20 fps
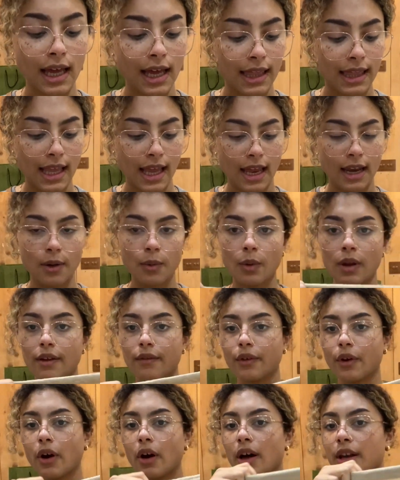And then we
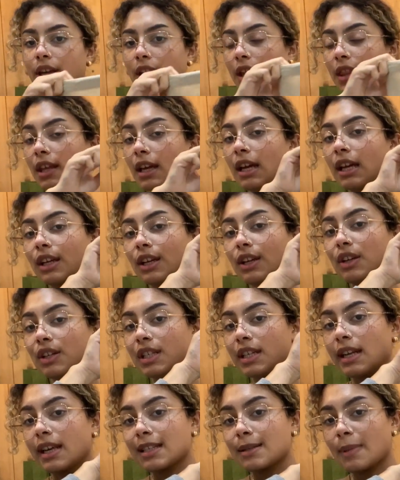have got another Gucci
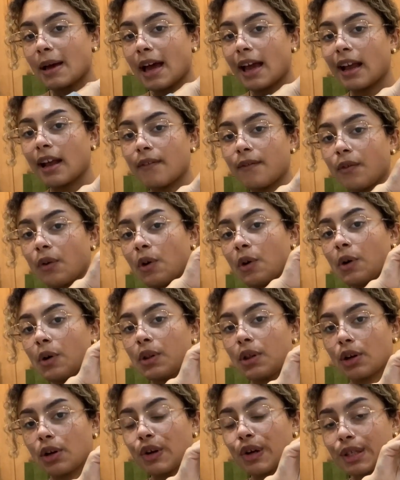dust bag for
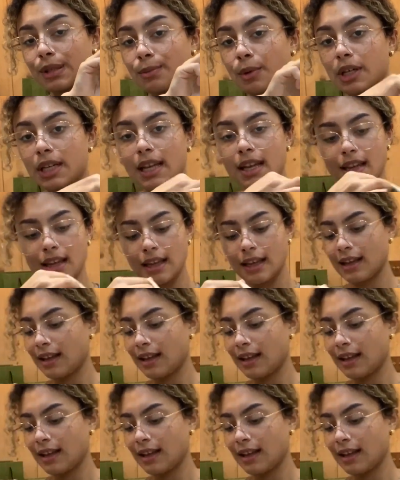the crossbody.